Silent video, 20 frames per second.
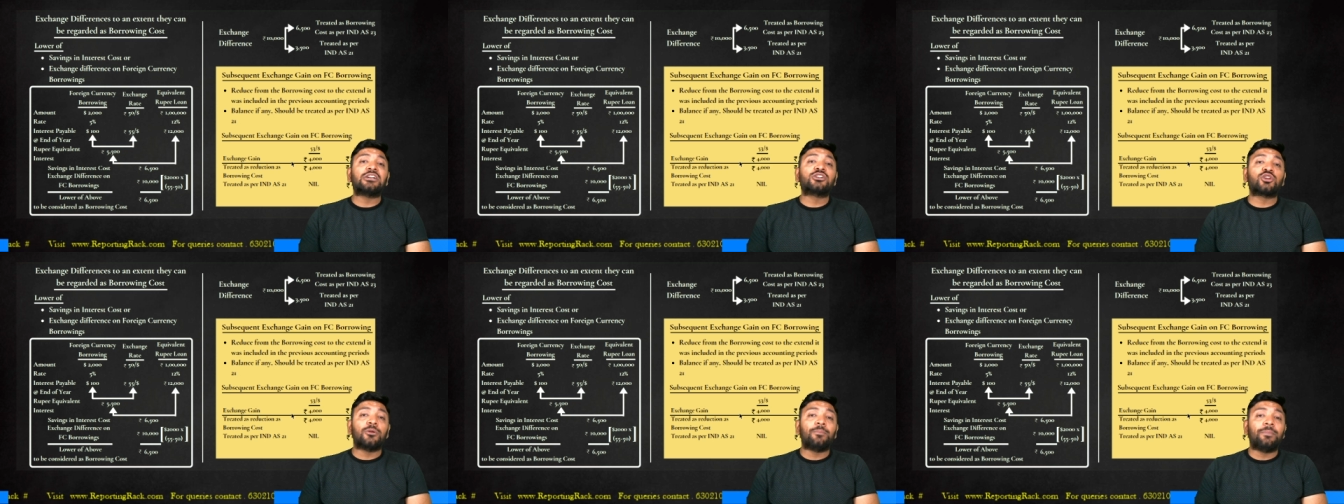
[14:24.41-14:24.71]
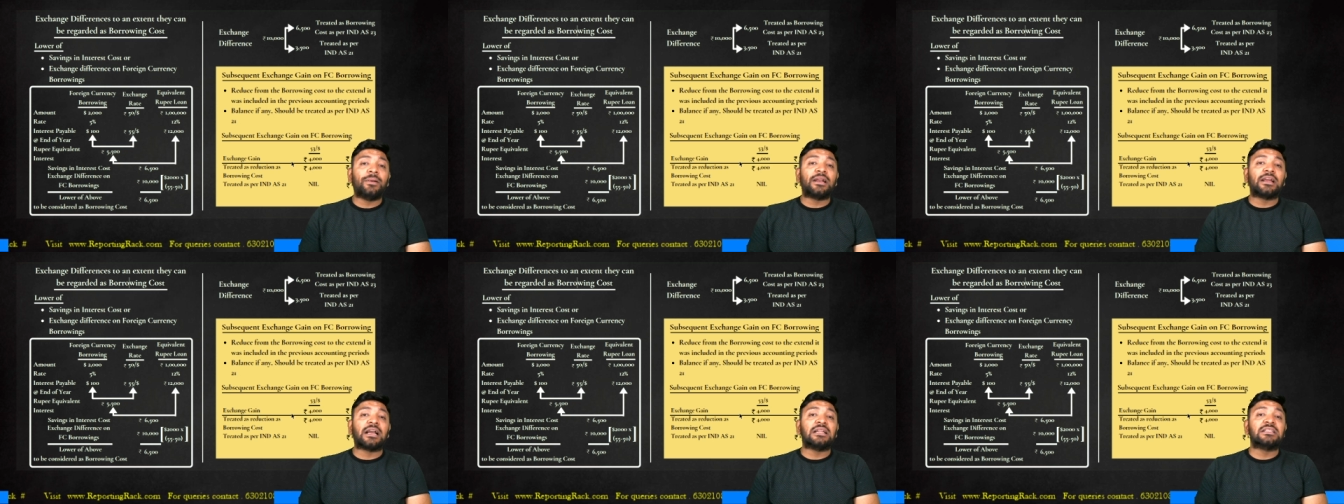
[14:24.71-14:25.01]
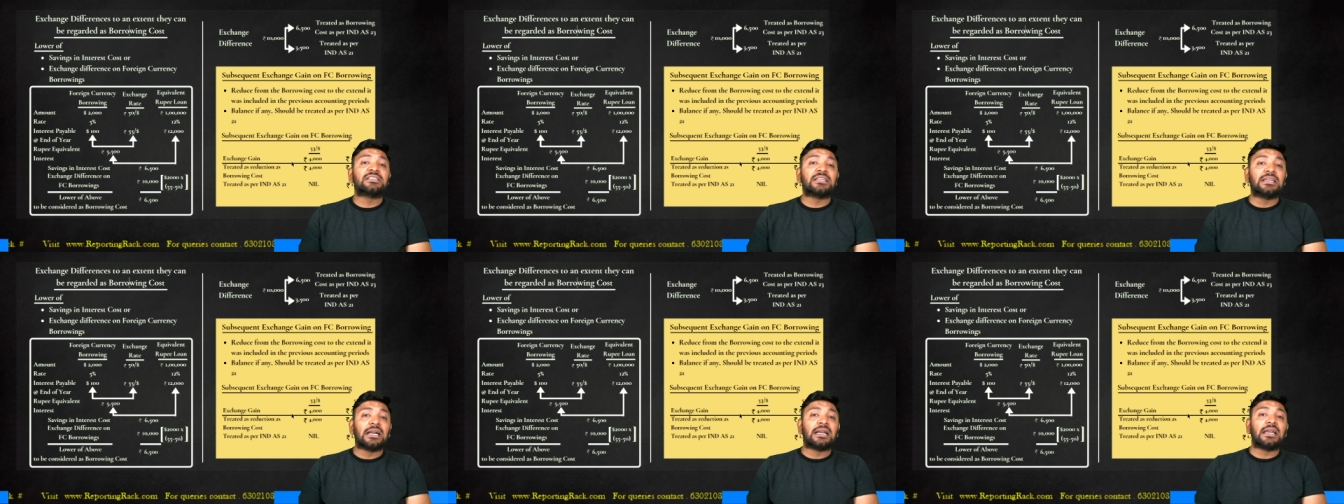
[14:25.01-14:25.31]
should be
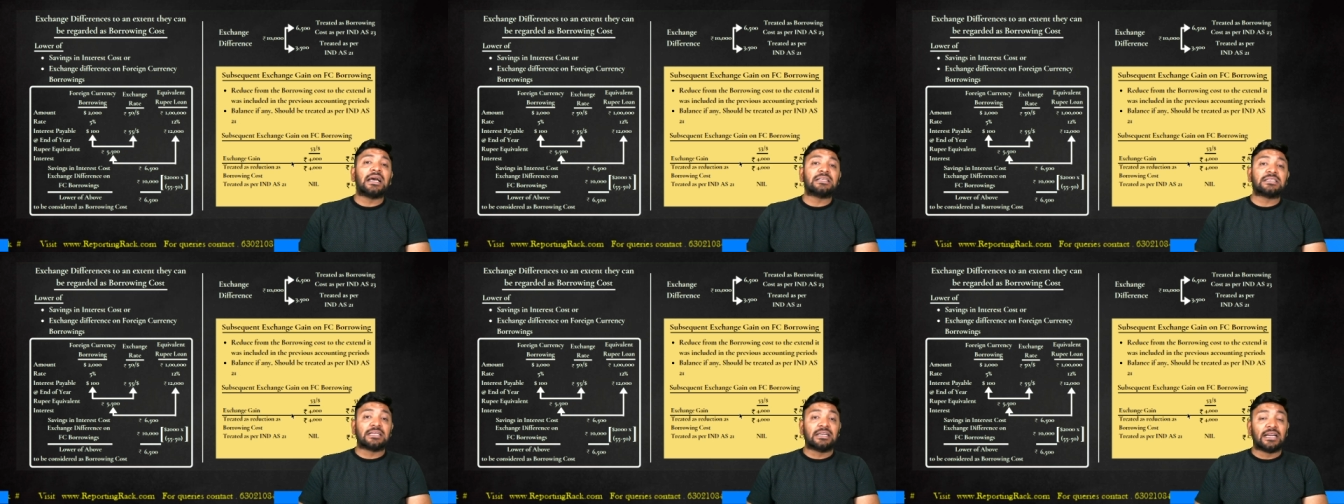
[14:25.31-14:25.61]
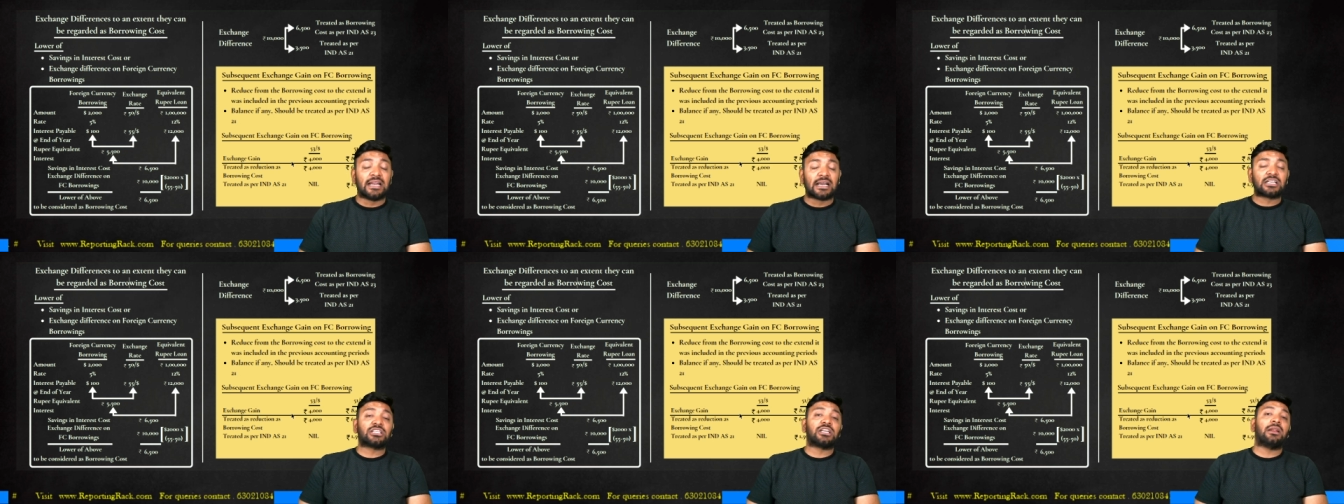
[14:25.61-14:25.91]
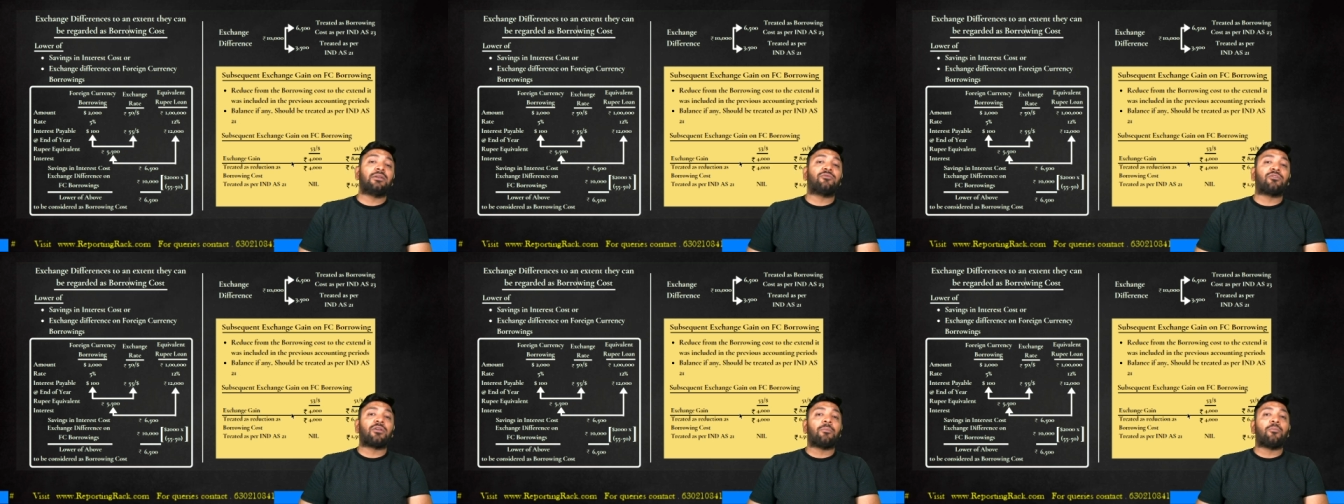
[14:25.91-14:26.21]
considered as
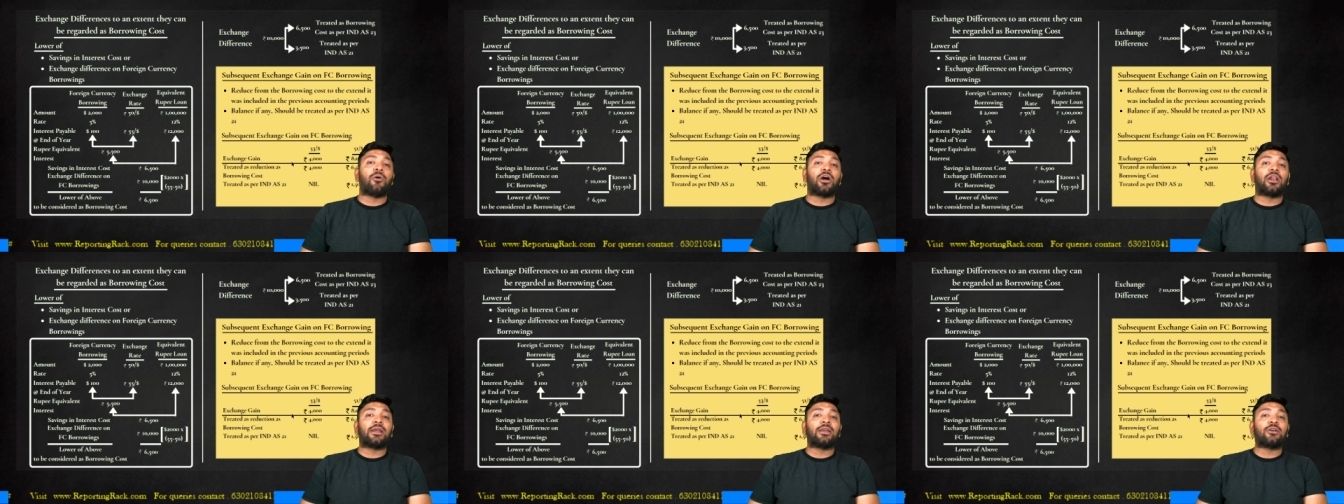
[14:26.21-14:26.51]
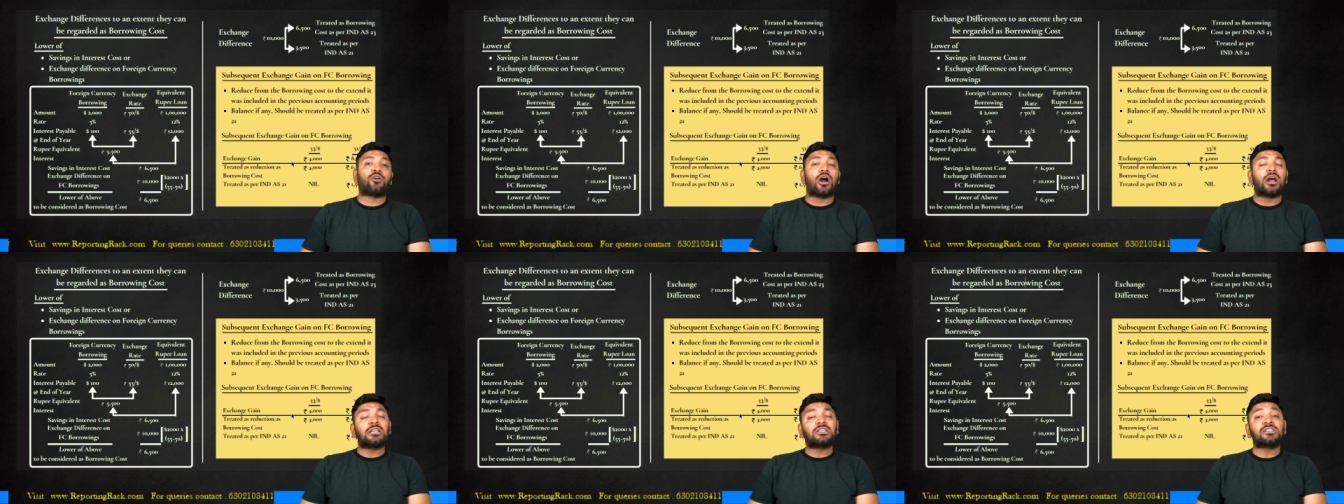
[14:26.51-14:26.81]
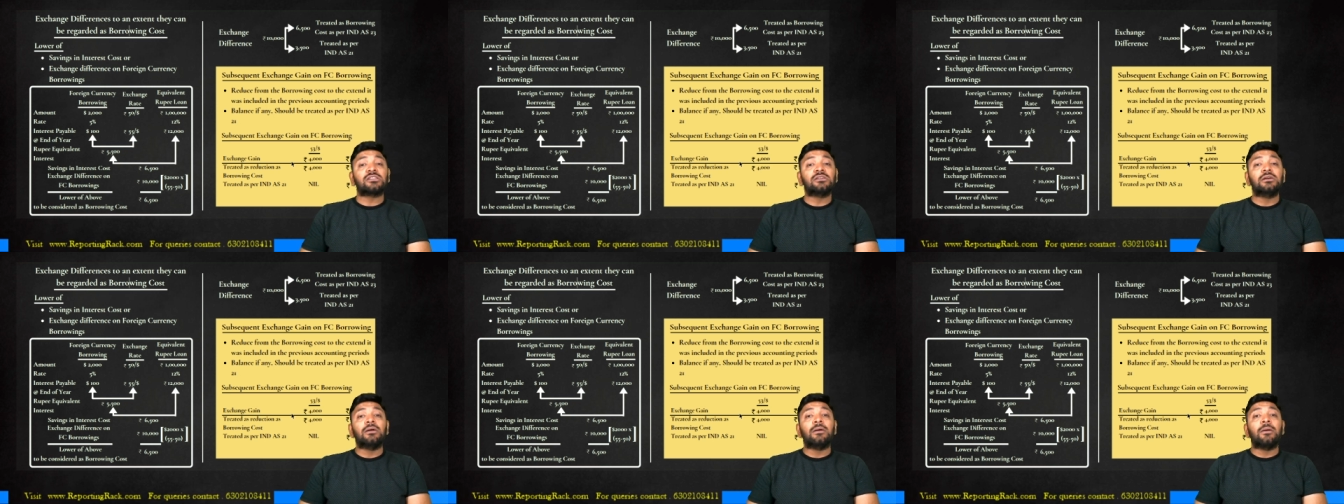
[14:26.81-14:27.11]
reduction from borrowing cost.